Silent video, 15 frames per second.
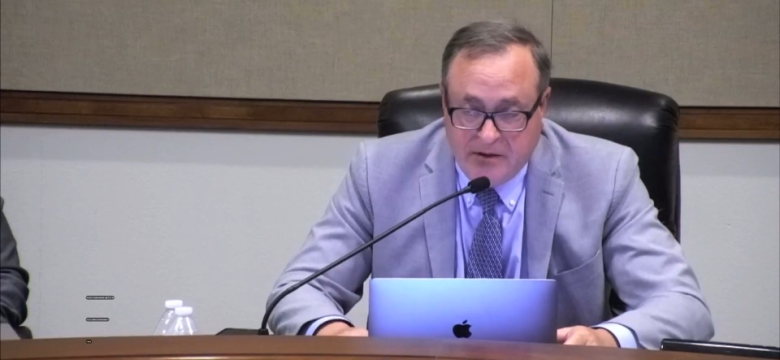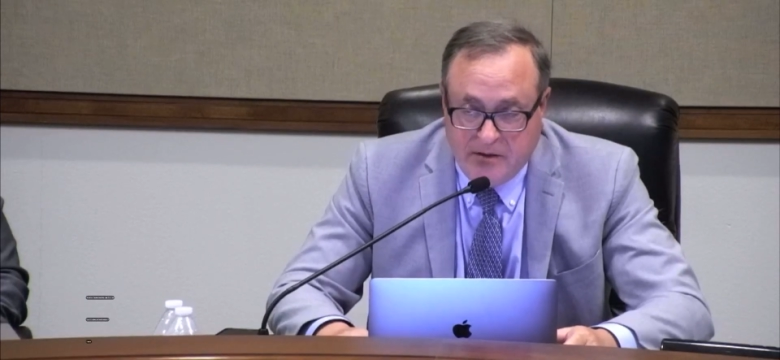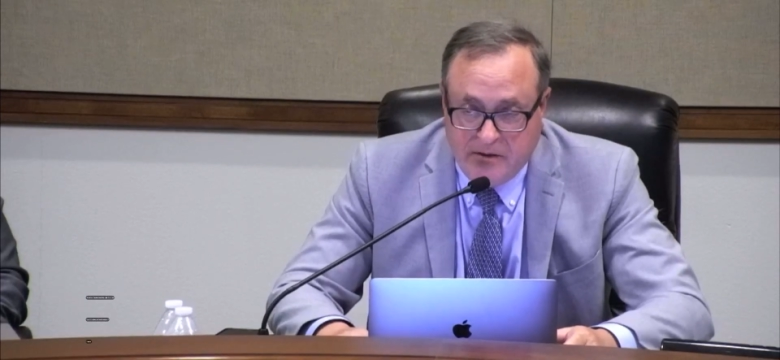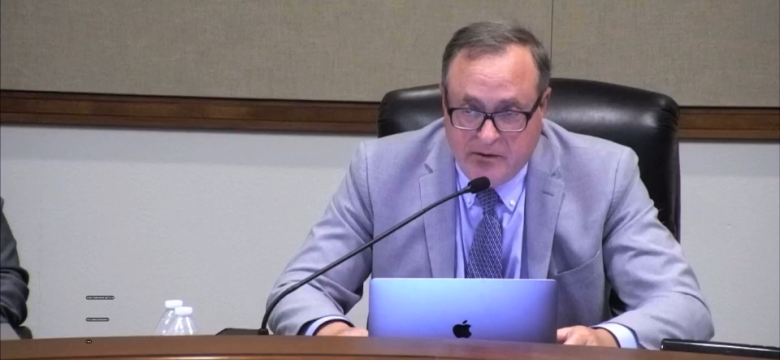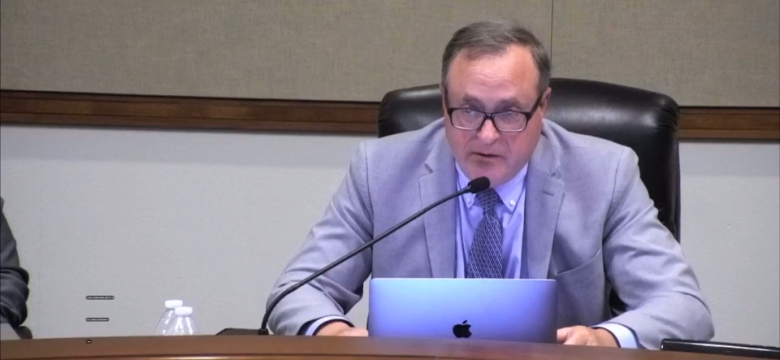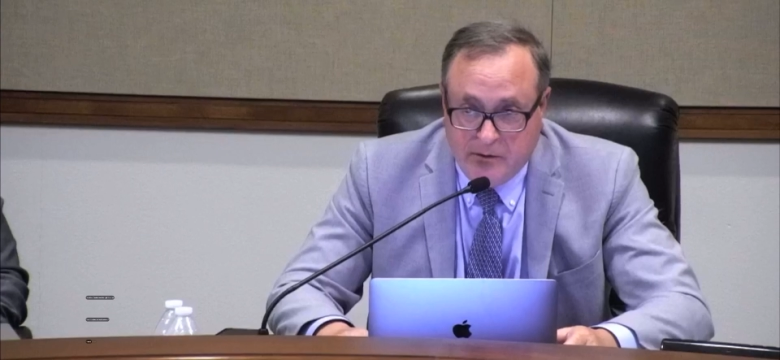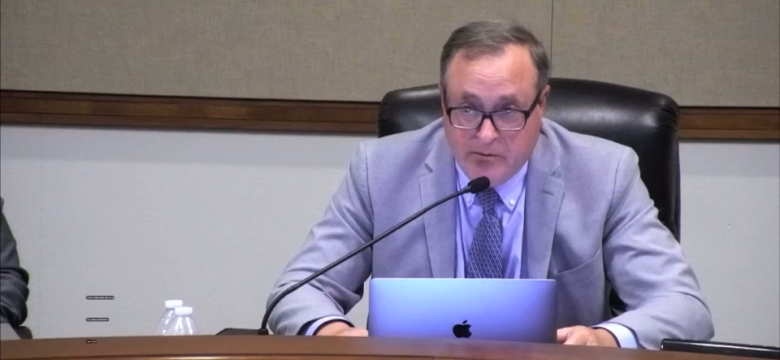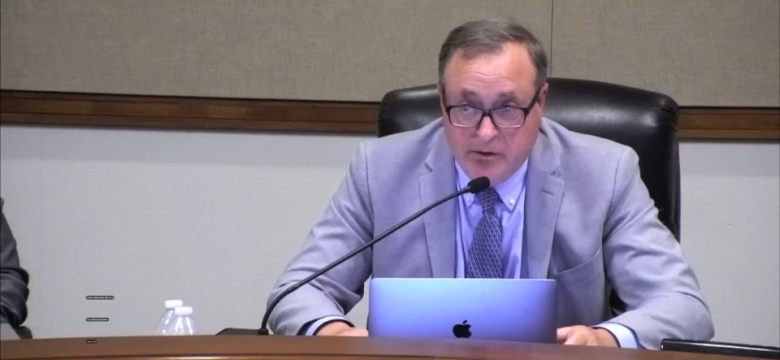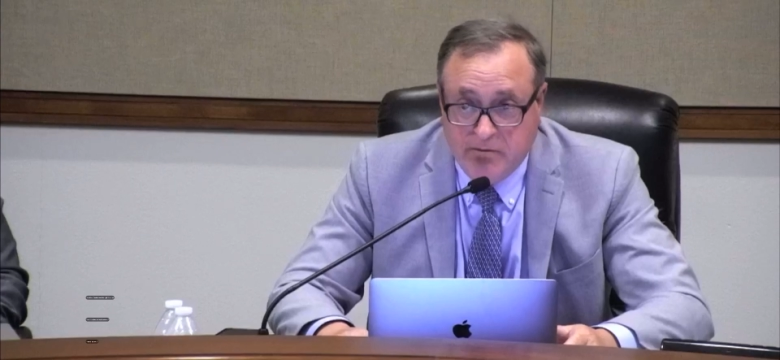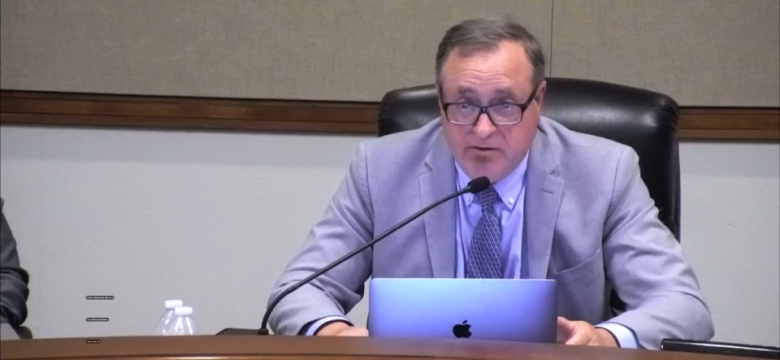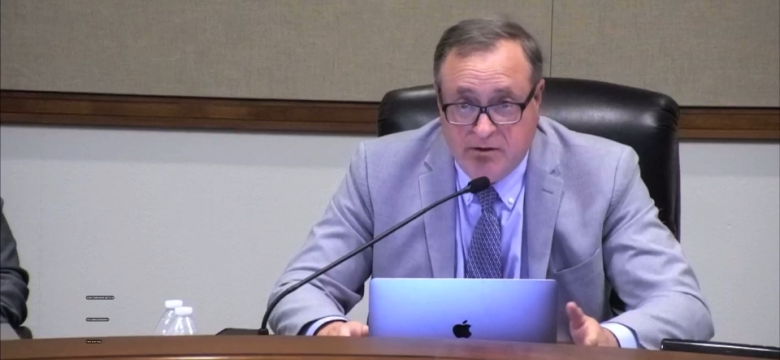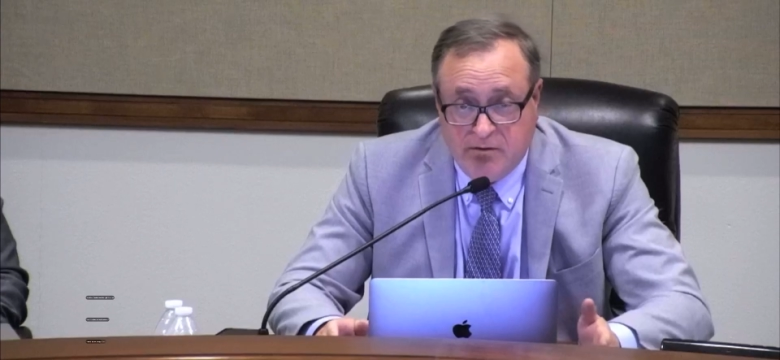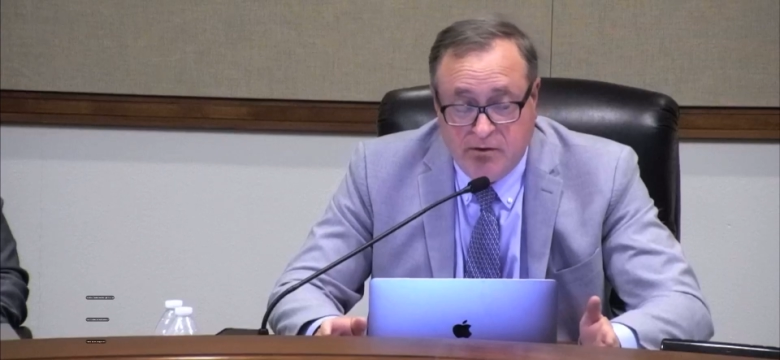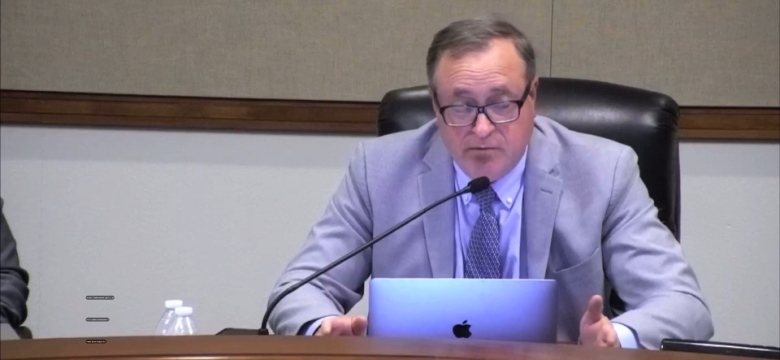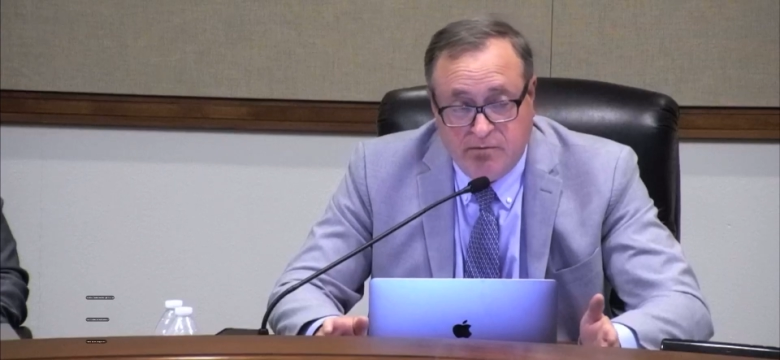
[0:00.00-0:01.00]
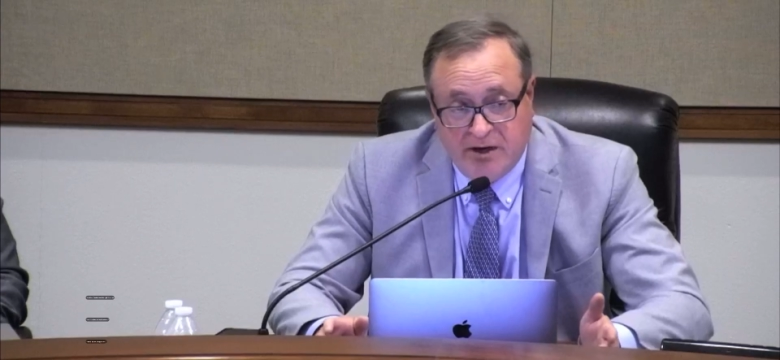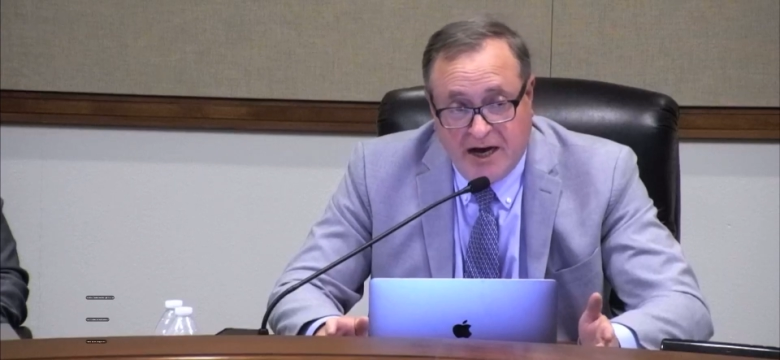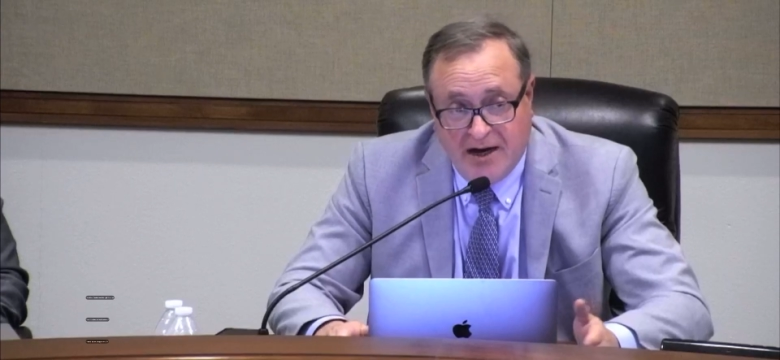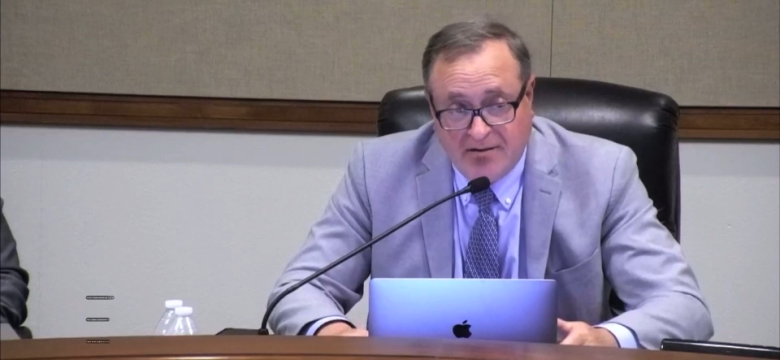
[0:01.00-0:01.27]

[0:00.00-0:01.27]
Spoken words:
you're moving too fast.